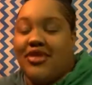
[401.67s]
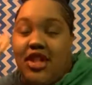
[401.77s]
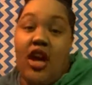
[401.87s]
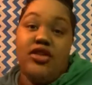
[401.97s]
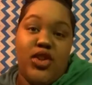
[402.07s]

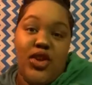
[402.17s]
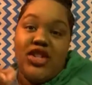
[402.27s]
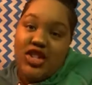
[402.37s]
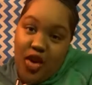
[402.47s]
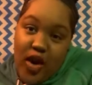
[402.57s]
Long
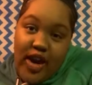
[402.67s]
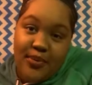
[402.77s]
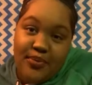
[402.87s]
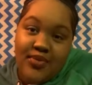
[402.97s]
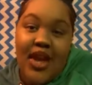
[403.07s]
story
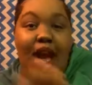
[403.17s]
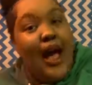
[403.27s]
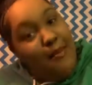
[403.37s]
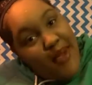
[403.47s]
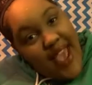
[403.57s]
short,
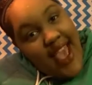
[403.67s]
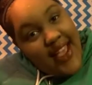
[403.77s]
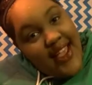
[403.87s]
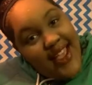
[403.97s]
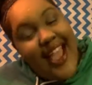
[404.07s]
I'm
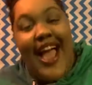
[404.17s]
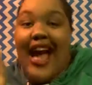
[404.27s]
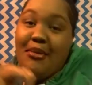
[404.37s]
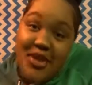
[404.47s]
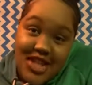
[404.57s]
back.
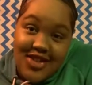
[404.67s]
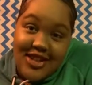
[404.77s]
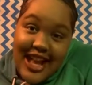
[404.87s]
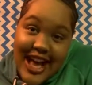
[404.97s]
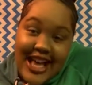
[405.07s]
I missed
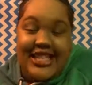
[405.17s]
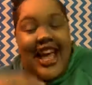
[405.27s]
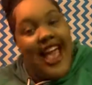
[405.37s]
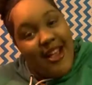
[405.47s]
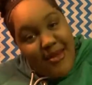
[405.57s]
you guys.
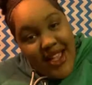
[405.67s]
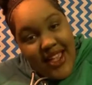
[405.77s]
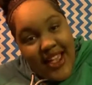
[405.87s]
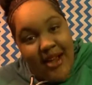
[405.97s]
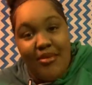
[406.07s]
I have my
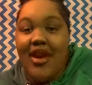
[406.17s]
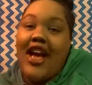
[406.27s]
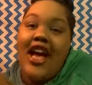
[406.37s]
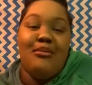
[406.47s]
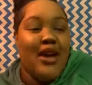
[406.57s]
camera, I
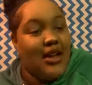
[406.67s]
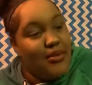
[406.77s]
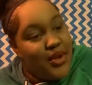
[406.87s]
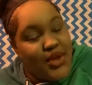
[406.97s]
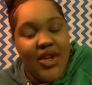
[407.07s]
have my
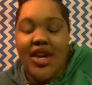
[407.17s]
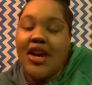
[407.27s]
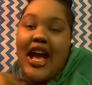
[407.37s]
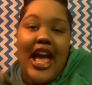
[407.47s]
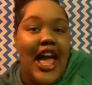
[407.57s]
computer,
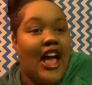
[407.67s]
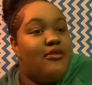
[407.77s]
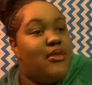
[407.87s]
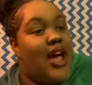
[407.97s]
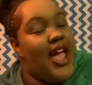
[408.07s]
I
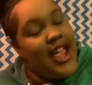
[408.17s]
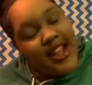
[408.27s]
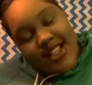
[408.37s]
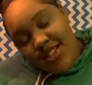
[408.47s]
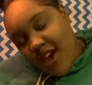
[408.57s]
have my
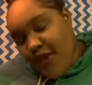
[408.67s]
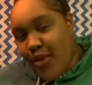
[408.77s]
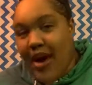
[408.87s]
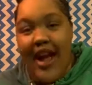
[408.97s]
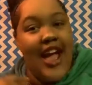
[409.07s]
editing
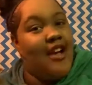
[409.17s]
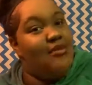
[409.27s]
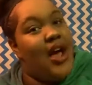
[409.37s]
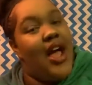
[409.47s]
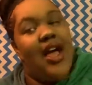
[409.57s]
software, I have
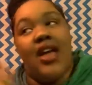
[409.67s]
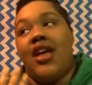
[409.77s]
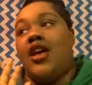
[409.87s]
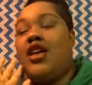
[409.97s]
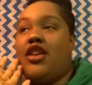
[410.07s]
my,
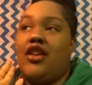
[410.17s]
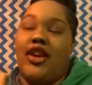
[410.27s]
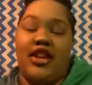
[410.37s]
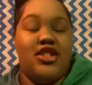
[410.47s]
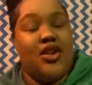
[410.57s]
you know,
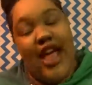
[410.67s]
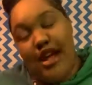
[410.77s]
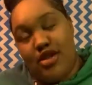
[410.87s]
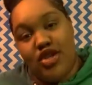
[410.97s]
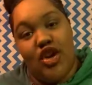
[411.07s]
intro,
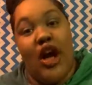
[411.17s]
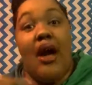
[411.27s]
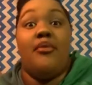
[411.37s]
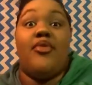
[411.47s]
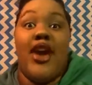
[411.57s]
outro.
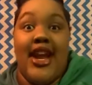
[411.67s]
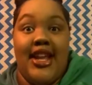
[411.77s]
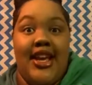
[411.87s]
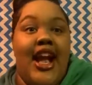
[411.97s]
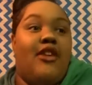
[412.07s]
I'm ready.